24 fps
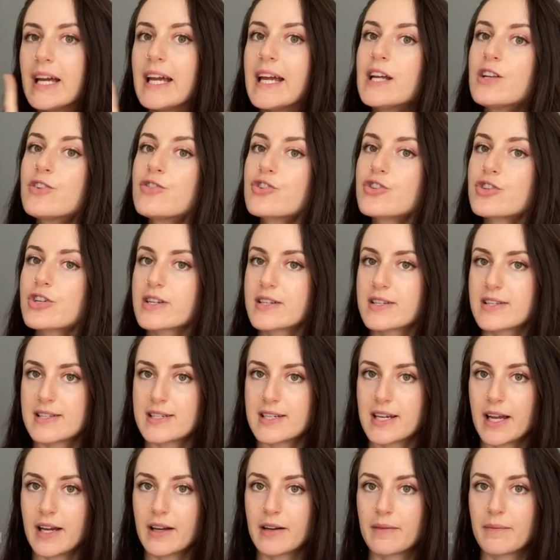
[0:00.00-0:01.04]

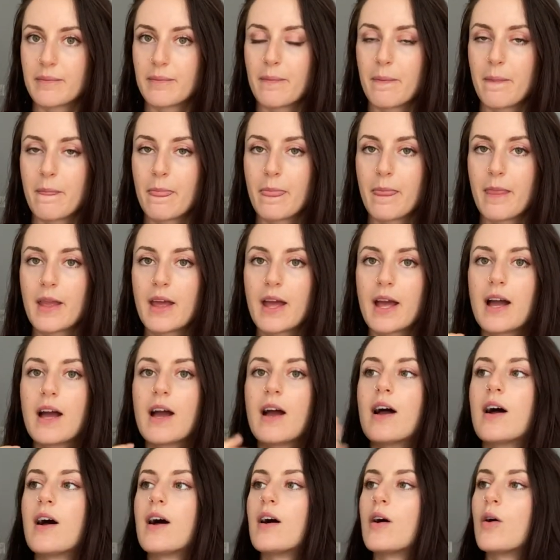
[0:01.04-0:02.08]
Interesting.
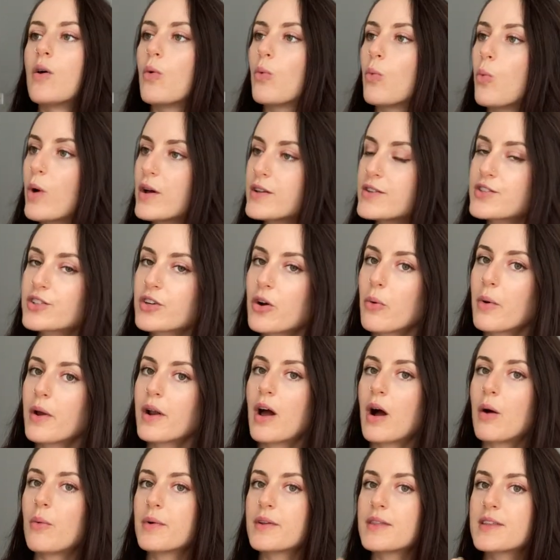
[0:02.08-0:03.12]
What's going
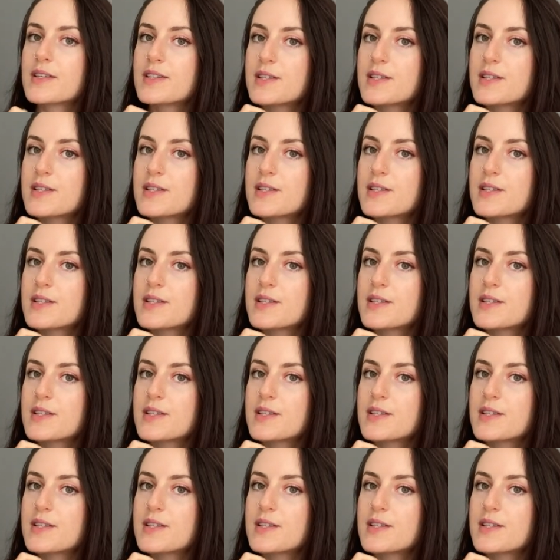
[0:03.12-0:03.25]
on with